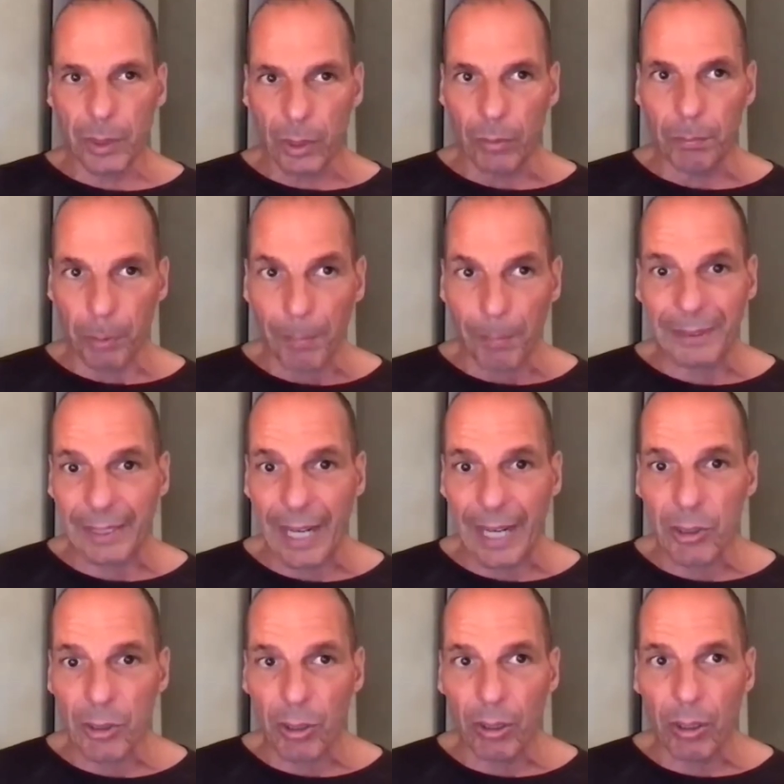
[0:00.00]
property
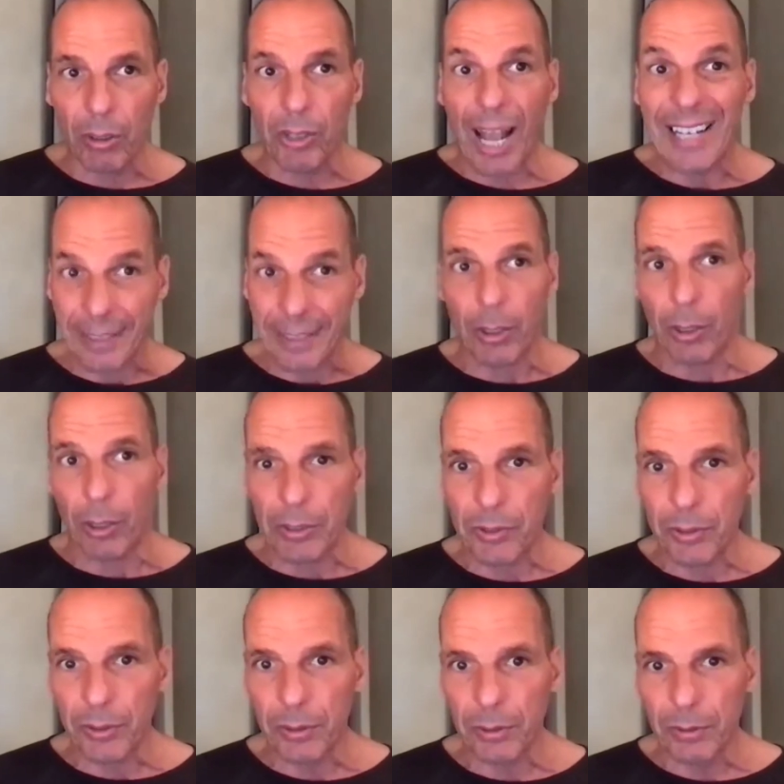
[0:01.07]
rights on asteroids.
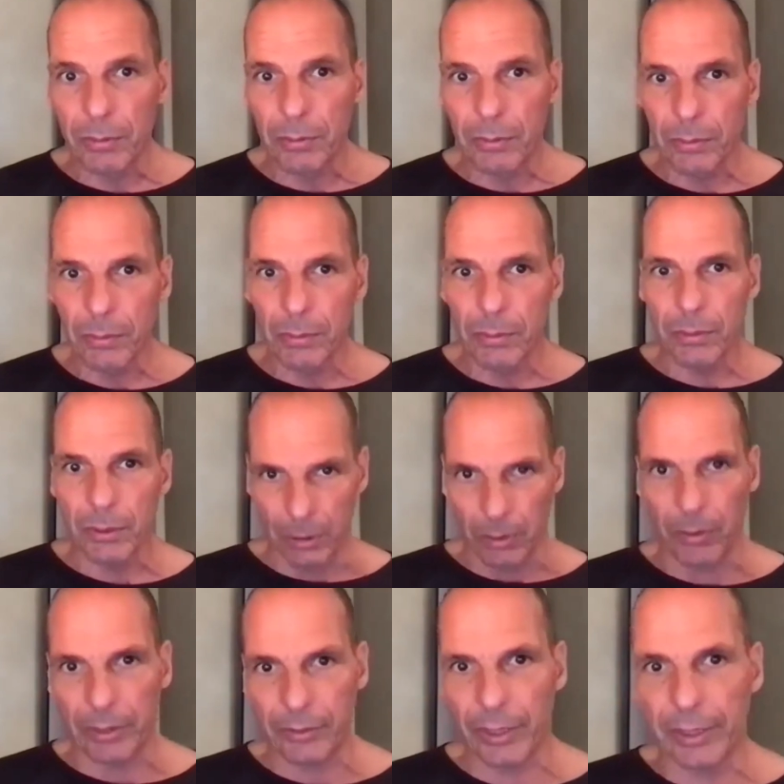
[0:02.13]
You knew
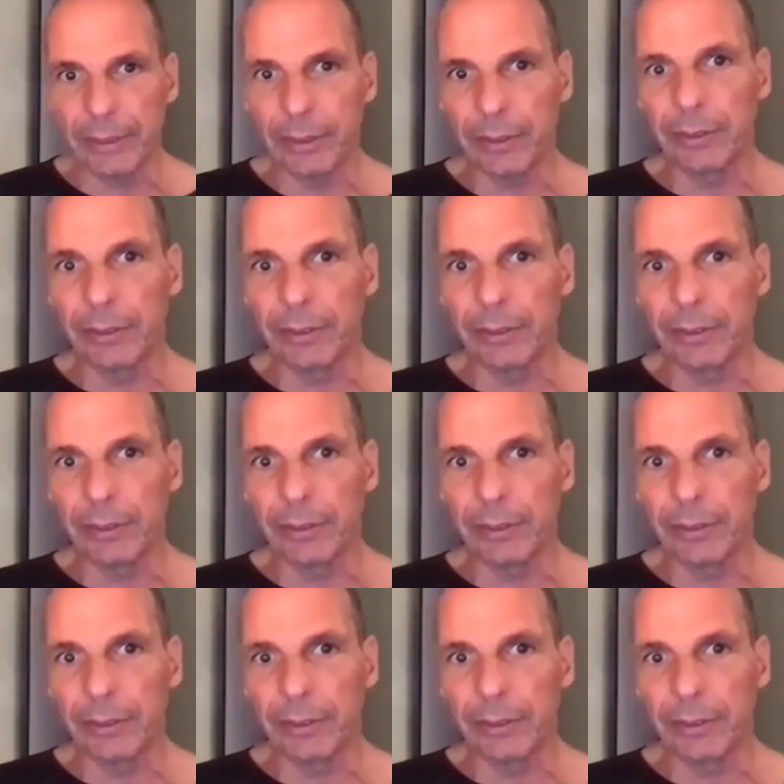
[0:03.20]
that, right?